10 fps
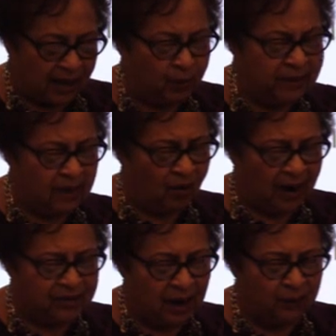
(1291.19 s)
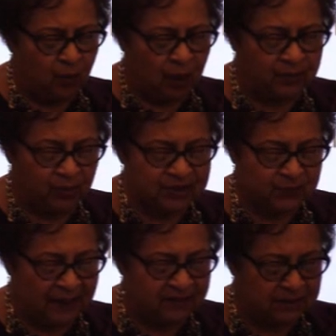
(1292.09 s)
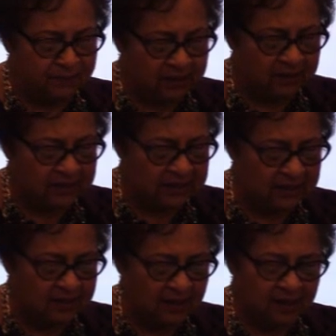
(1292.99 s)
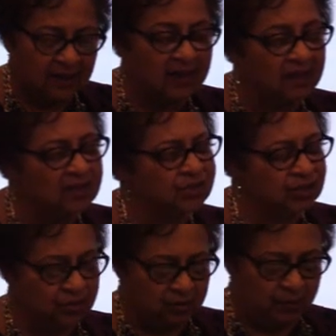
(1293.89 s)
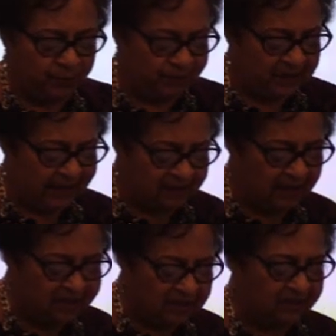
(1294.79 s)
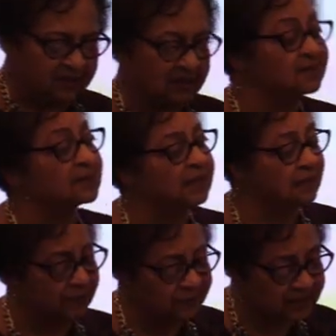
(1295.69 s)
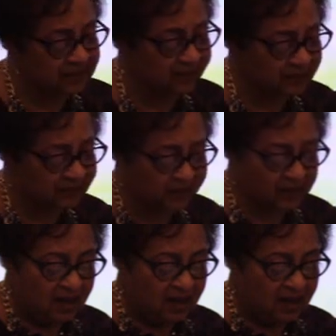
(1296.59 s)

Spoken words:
And we know our number one responsibility is to protect our citizens and keep them safe.